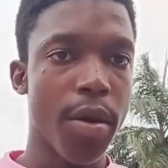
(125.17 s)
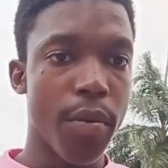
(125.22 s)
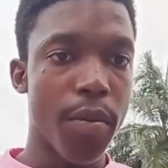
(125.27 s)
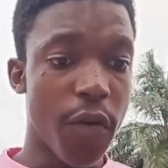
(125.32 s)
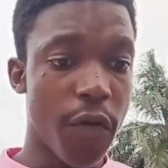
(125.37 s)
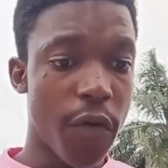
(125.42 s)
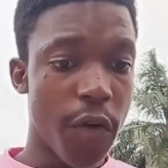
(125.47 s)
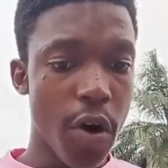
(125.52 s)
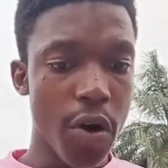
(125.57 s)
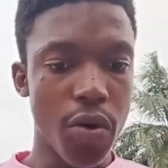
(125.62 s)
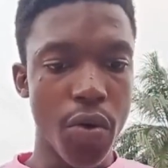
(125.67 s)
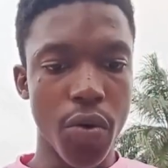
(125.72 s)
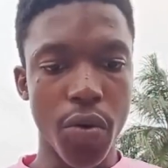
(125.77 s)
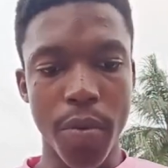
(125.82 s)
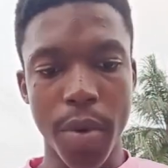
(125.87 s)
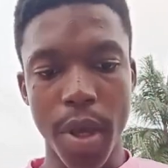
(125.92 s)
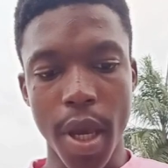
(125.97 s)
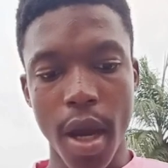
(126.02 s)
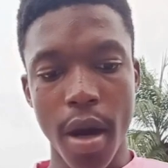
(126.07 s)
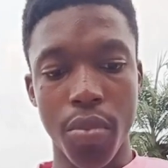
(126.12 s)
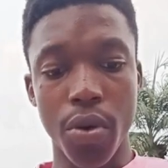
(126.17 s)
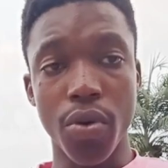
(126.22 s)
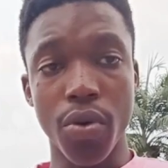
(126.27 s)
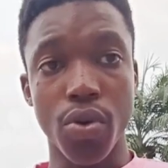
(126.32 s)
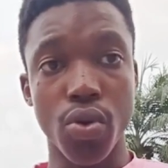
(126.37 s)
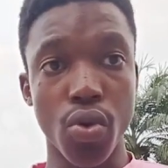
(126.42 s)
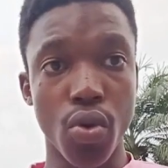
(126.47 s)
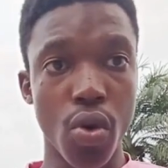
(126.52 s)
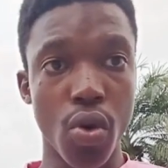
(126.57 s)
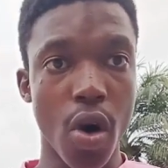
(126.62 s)
Before you'll be able
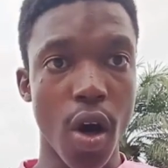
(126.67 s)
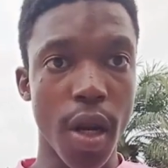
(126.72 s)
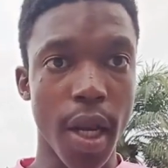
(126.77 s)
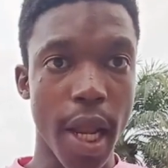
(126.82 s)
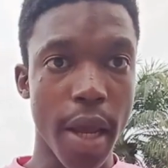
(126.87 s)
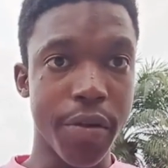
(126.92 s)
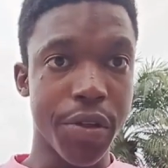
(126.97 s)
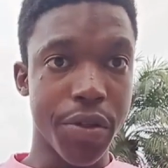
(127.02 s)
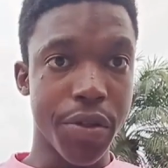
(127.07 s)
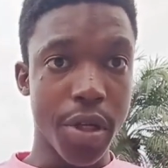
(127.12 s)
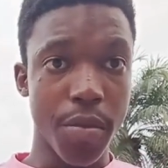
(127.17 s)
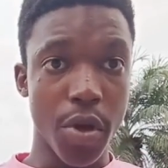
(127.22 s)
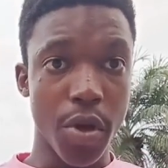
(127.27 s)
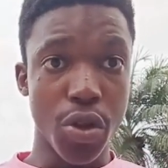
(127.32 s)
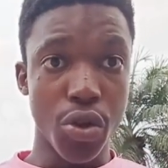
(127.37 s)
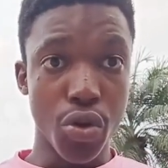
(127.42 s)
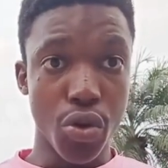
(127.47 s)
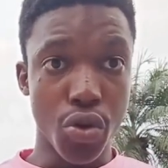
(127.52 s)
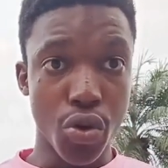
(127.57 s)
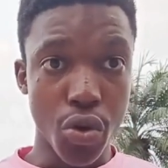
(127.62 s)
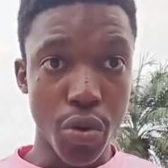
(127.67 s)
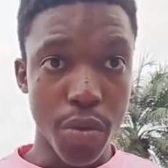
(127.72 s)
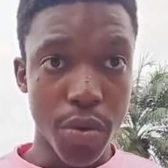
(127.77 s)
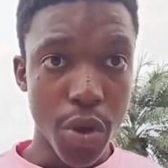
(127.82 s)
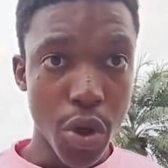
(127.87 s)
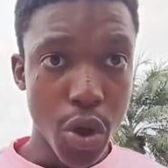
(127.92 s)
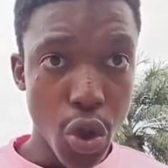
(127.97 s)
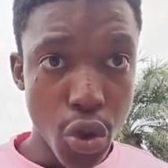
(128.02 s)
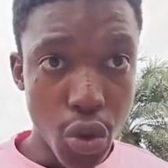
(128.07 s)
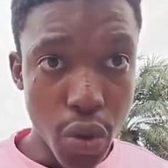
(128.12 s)
to go on live stream on YouTube,
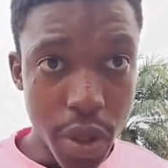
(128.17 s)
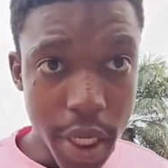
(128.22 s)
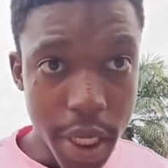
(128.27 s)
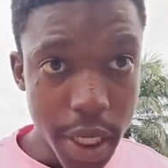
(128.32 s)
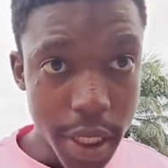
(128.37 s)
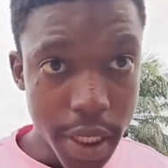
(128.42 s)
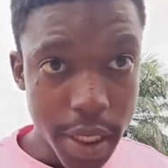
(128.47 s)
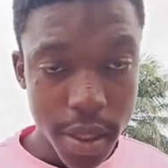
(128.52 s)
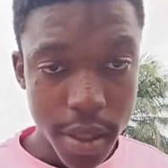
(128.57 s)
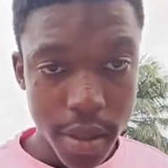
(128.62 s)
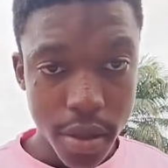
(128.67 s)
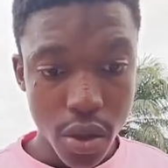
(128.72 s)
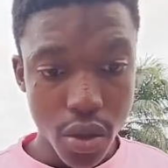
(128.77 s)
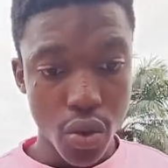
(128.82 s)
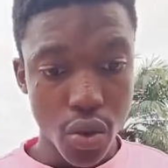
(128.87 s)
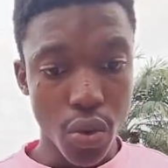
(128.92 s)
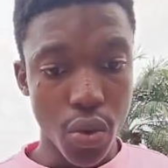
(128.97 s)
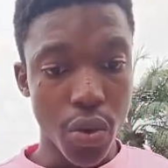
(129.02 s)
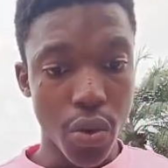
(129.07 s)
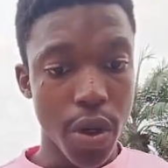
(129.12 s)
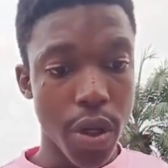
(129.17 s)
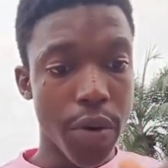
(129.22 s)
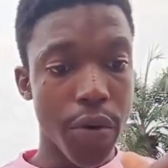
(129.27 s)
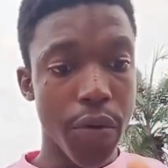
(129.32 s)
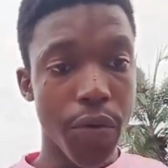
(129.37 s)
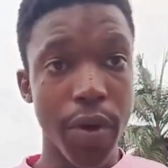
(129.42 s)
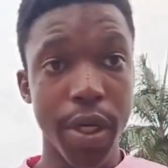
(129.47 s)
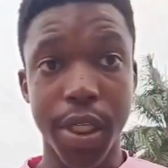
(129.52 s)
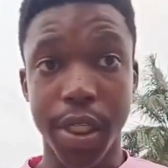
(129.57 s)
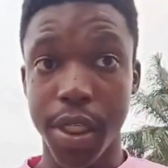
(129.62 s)
you need to
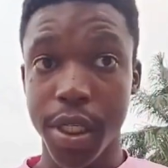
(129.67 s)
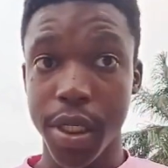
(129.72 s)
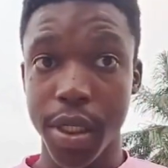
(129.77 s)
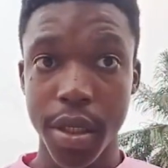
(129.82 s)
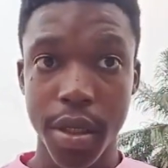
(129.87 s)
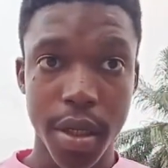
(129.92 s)
reach